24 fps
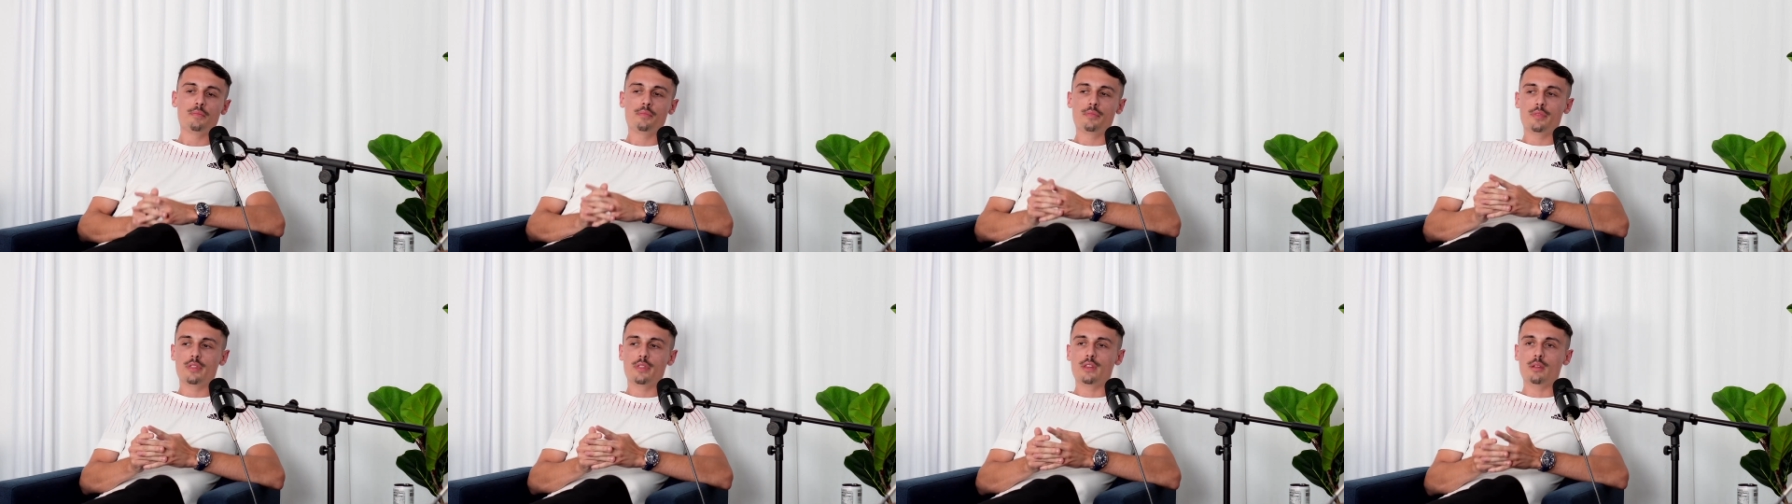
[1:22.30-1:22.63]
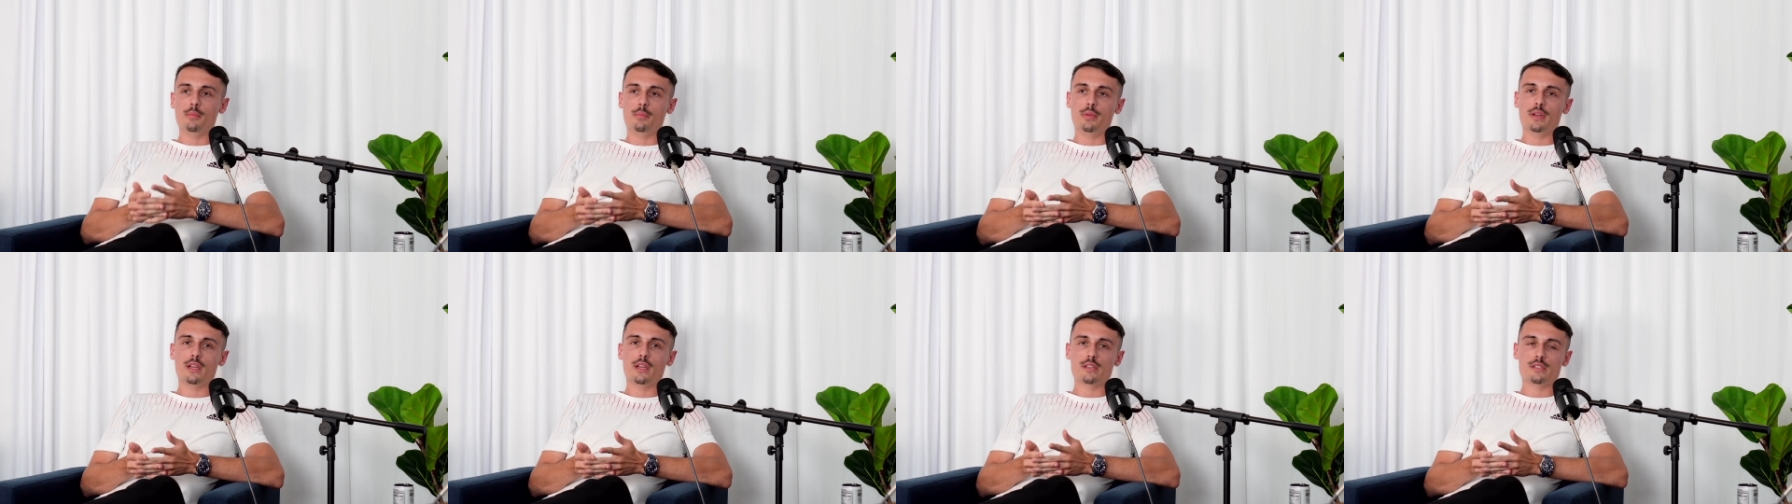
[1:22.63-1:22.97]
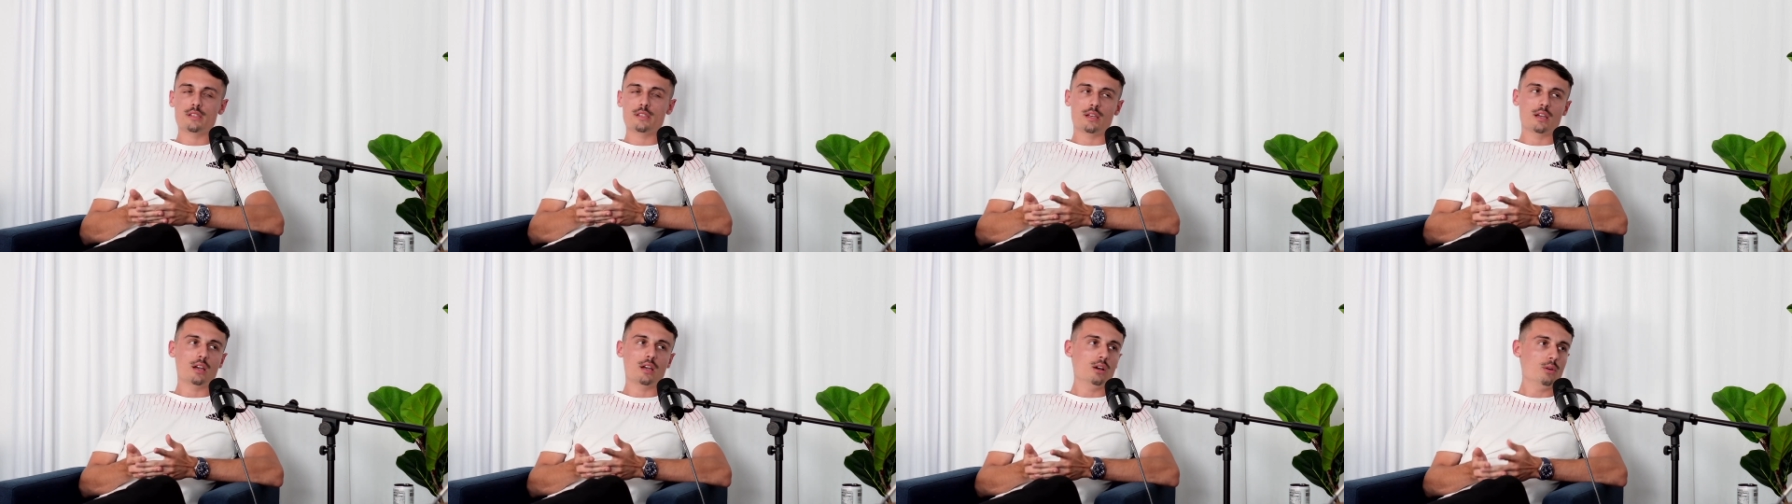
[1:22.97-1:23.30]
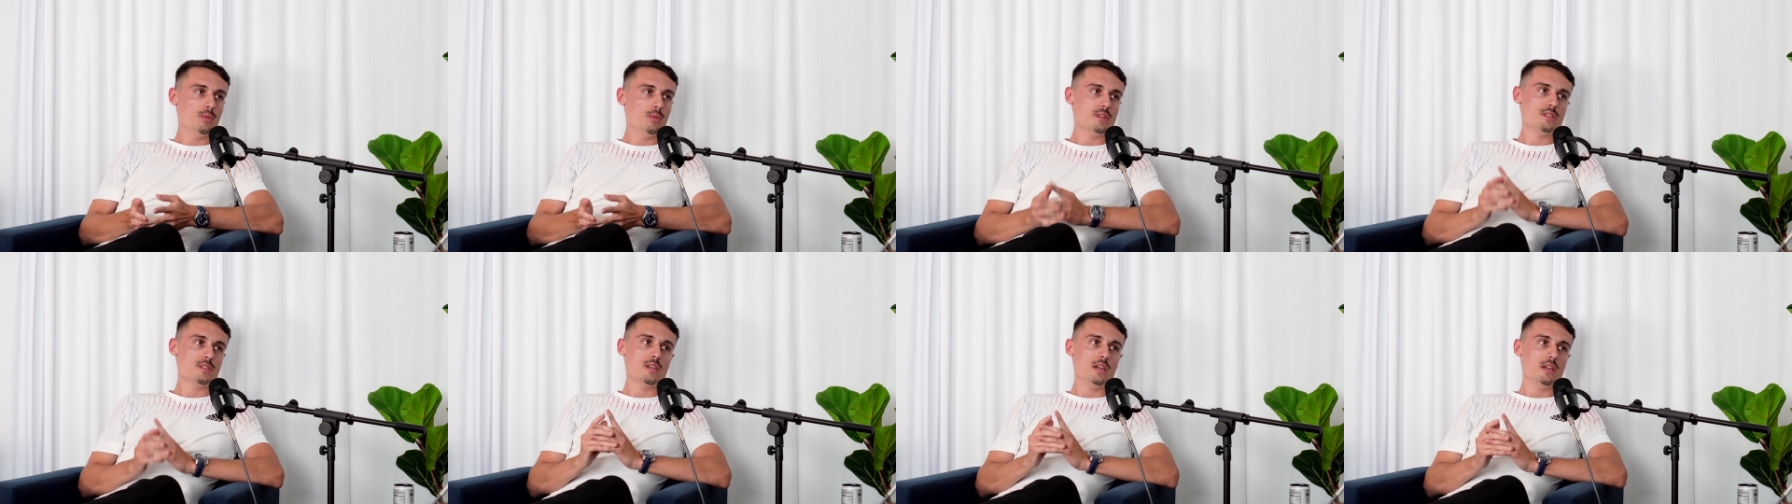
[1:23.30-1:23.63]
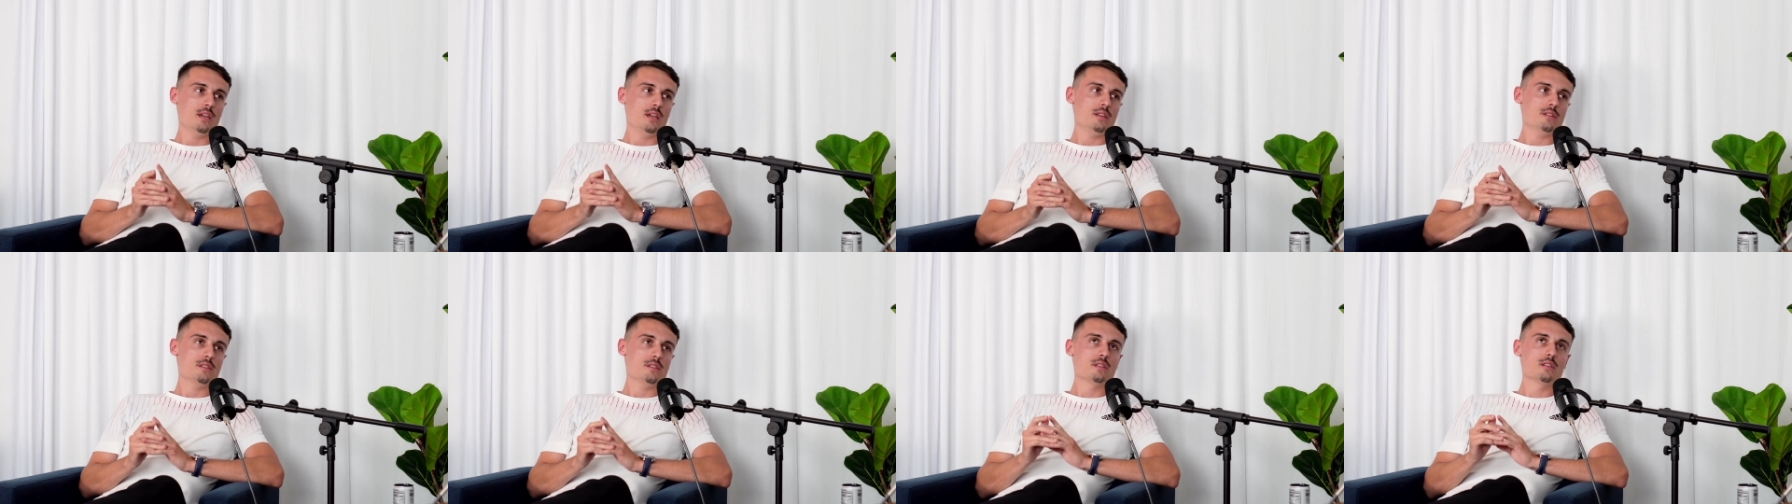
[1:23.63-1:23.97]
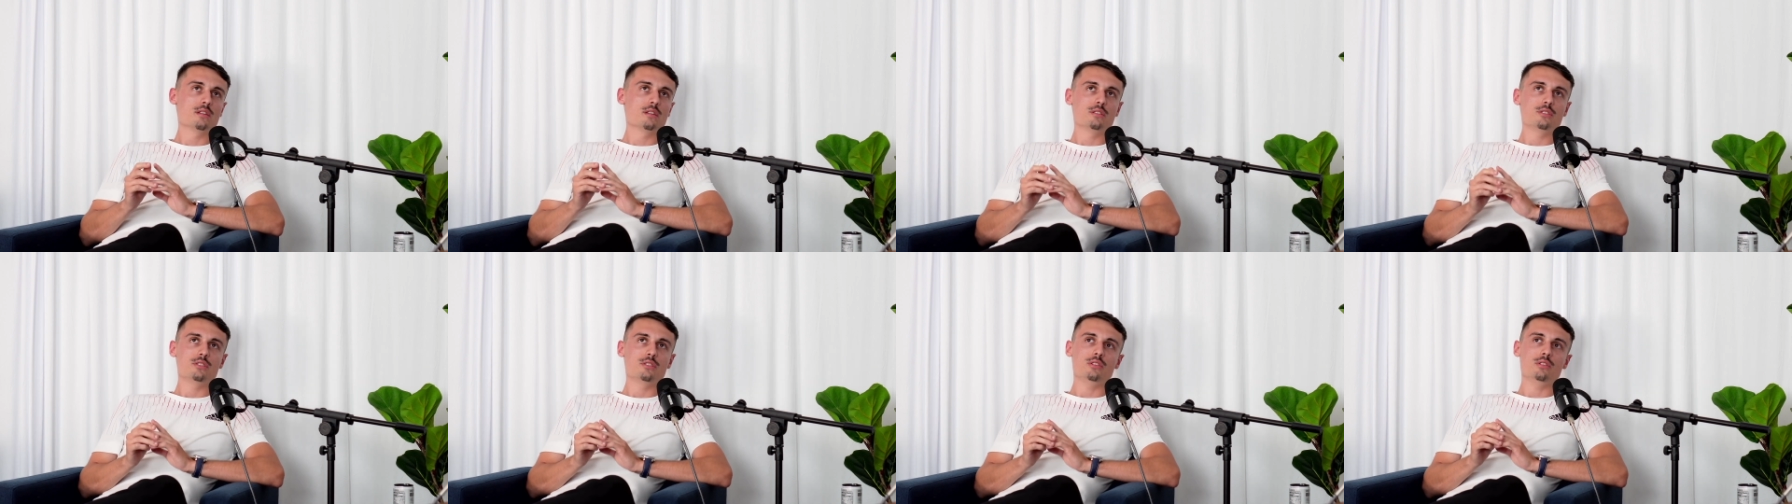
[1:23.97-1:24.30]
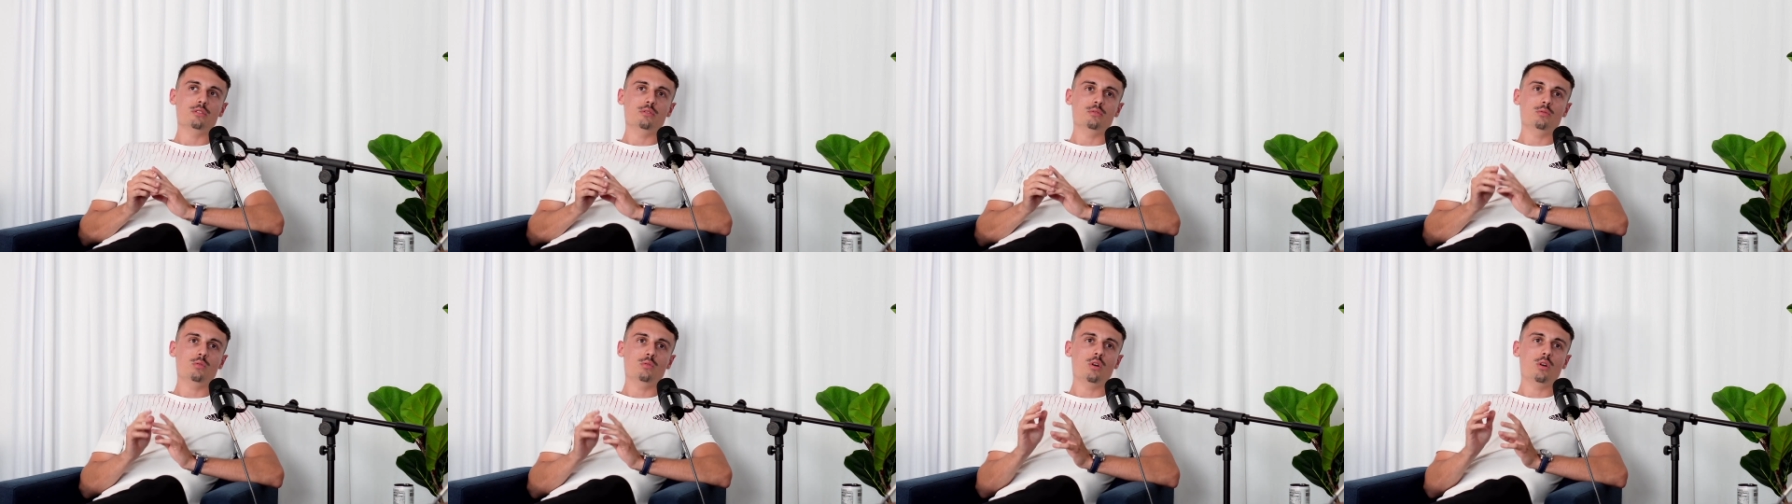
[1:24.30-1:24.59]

the biggest thing I always say is to